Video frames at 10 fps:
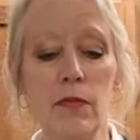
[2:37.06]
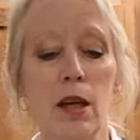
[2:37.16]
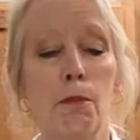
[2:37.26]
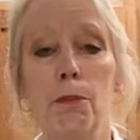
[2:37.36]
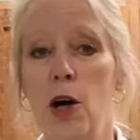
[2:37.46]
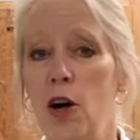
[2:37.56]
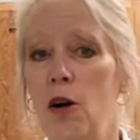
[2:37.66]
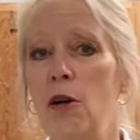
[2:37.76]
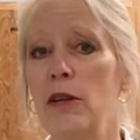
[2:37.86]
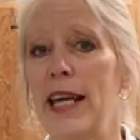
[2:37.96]

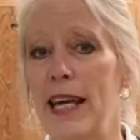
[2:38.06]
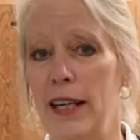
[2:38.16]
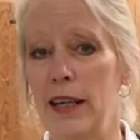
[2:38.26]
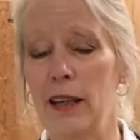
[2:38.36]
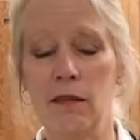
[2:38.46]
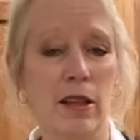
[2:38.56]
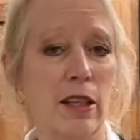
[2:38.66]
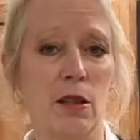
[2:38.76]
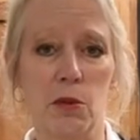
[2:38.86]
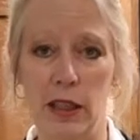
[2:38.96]
Ball Canning
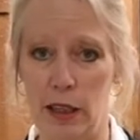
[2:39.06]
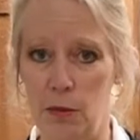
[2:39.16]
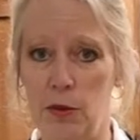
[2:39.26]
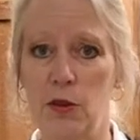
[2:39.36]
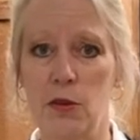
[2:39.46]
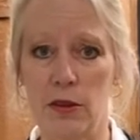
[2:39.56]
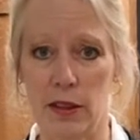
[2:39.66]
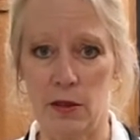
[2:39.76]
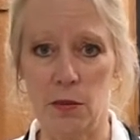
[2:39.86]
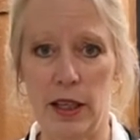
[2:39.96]
is a reliable source
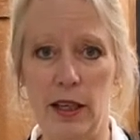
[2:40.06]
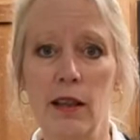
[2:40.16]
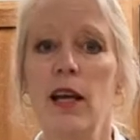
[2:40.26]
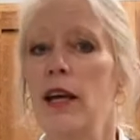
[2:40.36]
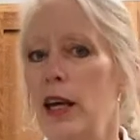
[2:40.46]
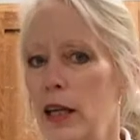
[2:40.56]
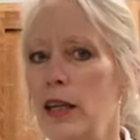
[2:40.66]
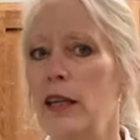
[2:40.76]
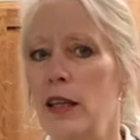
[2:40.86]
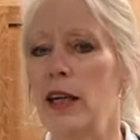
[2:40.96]
as well, and
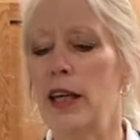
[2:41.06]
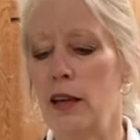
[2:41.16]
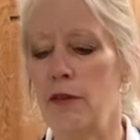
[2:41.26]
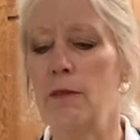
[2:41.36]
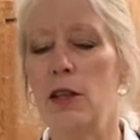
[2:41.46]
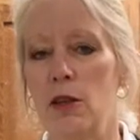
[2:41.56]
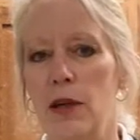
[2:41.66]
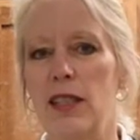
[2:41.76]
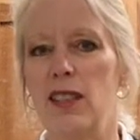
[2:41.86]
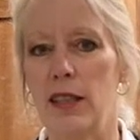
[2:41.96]
anything again from the
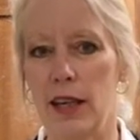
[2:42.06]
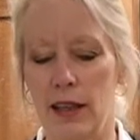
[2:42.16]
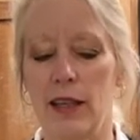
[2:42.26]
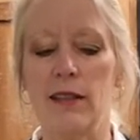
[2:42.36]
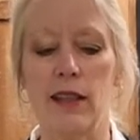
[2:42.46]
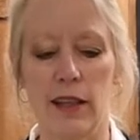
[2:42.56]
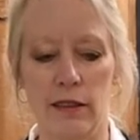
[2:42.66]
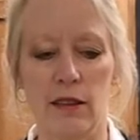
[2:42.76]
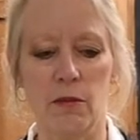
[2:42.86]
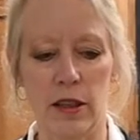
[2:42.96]
USDA that is
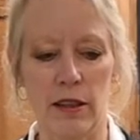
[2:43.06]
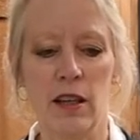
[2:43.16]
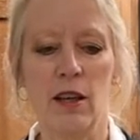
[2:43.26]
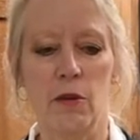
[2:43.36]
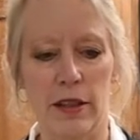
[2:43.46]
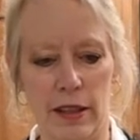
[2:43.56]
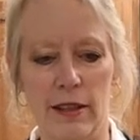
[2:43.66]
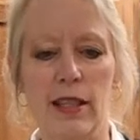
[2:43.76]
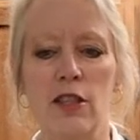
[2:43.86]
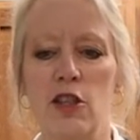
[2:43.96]
connected with
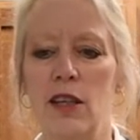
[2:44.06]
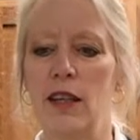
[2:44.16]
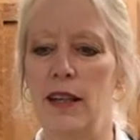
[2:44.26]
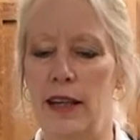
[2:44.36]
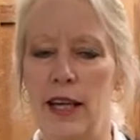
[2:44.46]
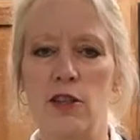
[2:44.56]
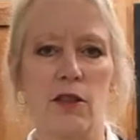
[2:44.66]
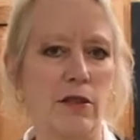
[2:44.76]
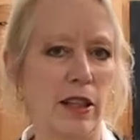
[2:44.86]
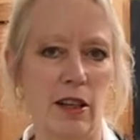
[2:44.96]
Extension and National
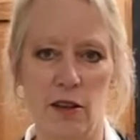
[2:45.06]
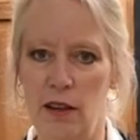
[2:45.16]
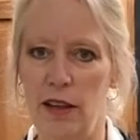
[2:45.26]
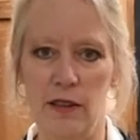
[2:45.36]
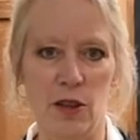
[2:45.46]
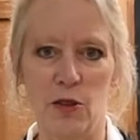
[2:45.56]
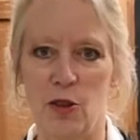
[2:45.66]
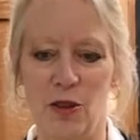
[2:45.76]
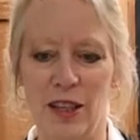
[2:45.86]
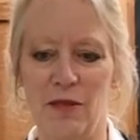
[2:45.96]
Center, any of those are
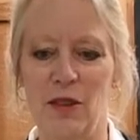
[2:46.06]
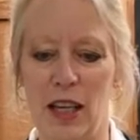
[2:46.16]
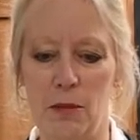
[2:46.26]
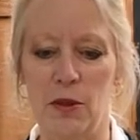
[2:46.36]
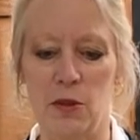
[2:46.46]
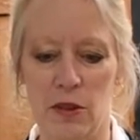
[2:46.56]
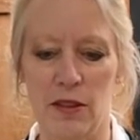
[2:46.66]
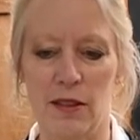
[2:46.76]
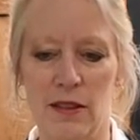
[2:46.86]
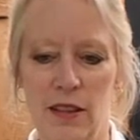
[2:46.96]
great reliable
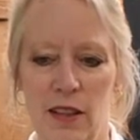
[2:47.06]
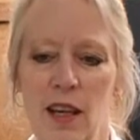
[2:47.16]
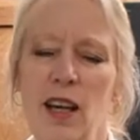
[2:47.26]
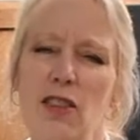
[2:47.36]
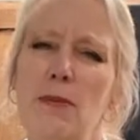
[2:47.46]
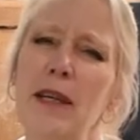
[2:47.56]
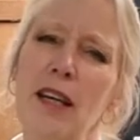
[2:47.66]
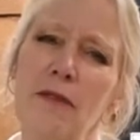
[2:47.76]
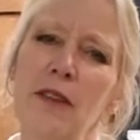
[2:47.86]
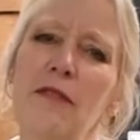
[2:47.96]
sources. Just be
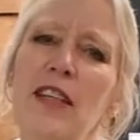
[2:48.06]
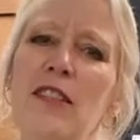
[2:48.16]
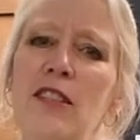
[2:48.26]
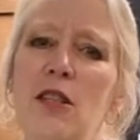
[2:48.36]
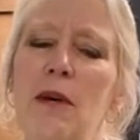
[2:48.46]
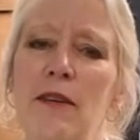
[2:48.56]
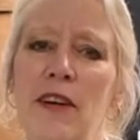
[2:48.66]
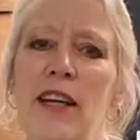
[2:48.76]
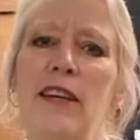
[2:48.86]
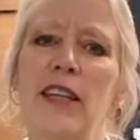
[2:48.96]
careful of things that you might
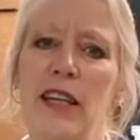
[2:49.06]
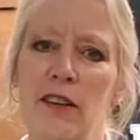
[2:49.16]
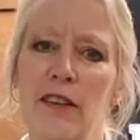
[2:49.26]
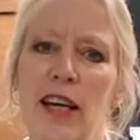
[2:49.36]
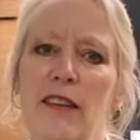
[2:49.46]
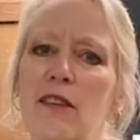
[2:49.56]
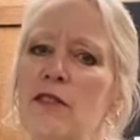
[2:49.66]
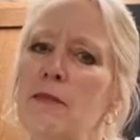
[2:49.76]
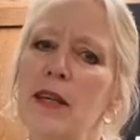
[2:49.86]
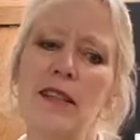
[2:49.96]
find on the internet. There's
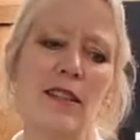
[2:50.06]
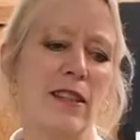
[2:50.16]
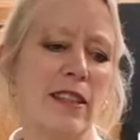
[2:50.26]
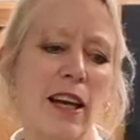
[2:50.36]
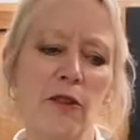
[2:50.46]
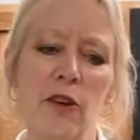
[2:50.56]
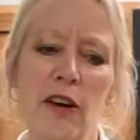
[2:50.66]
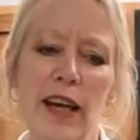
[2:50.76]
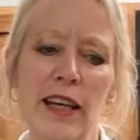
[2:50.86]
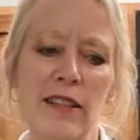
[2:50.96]
some things that sound
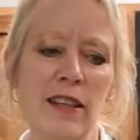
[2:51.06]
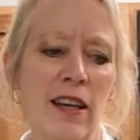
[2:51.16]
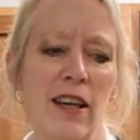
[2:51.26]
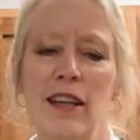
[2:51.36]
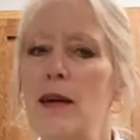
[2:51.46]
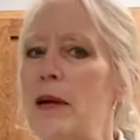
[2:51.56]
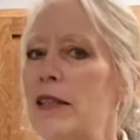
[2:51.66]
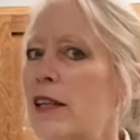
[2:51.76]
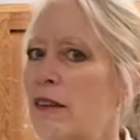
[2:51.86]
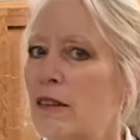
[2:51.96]
great, they may
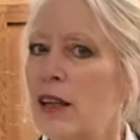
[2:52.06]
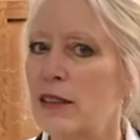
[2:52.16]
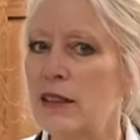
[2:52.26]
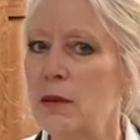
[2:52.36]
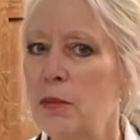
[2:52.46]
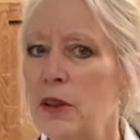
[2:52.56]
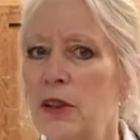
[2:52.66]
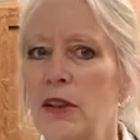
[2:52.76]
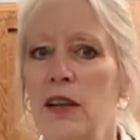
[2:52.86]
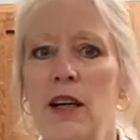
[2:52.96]
sound a lot
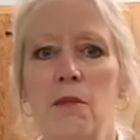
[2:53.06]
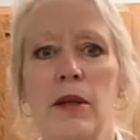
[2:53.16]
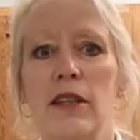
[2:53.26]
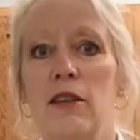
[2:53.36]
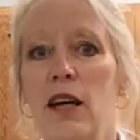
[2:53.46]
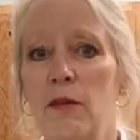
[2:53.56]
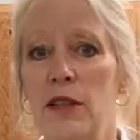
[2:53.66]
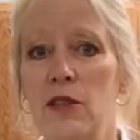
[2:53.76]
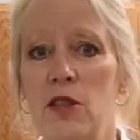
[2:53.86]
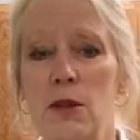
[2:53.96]
simpler, but they're not
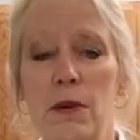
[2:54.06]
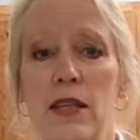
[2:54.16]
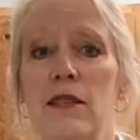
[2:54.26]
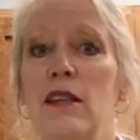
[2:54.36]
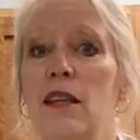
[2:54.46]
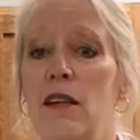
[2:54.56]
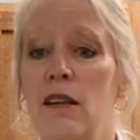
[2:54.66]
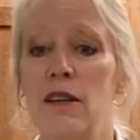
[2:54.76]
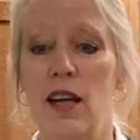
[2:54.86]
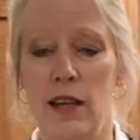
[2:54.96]
research based and they're
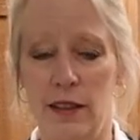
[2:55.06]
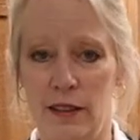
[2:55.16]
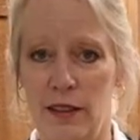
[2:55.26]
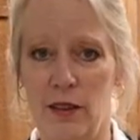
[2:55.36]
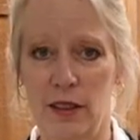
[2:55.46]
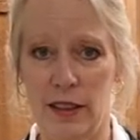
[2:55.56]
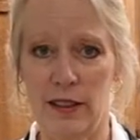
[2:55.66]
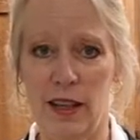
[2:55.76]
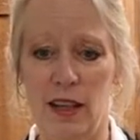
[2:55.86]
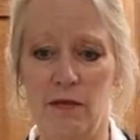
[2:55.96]
not necessarily
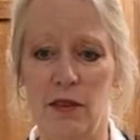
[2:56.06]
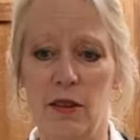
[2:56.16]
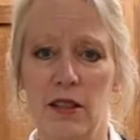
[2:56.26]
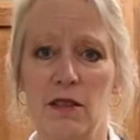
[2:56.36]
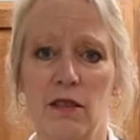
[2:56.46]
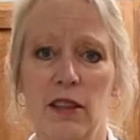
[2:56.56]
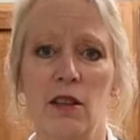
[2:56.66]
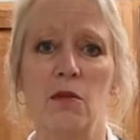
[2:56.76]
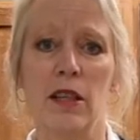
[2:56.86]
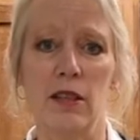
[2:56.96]
safe, and we certainly
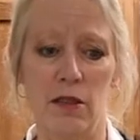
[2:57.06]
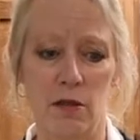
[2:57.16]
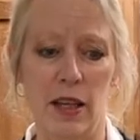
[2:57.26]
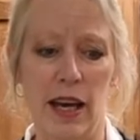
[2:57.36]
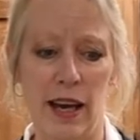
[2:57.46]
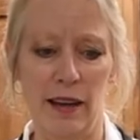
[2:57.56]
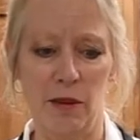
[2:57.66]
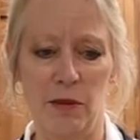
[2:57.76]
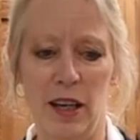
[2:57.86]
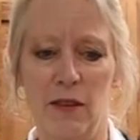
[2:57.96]
don't want to do that. We
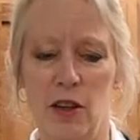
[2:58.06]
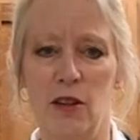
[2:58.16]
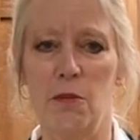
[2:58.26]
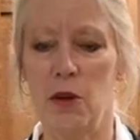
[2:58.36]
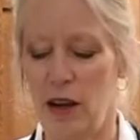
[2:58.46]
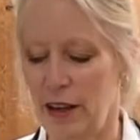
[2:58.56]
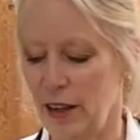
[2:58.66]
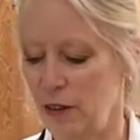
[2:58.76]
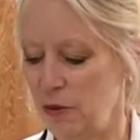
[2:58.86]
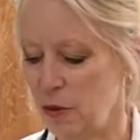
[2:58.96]
want to have a good
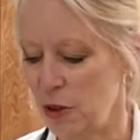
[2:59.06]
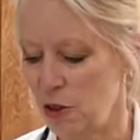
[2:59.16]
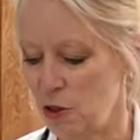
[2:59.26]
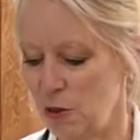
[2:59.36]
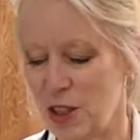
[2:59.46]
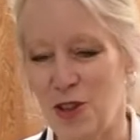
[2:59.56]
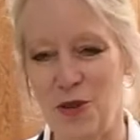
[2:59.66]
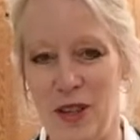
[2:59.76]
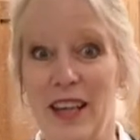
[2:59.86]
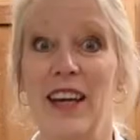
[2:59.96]
product for you to
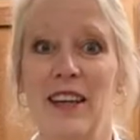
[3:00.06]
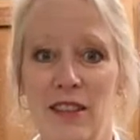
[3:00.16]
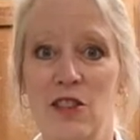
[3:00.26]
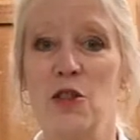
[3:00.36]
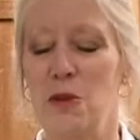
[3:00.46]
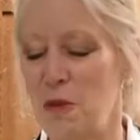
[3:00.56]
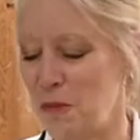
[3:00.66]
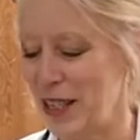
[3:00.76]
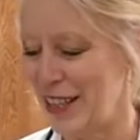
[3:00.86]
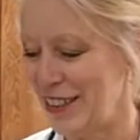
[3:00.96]
enjoy and to be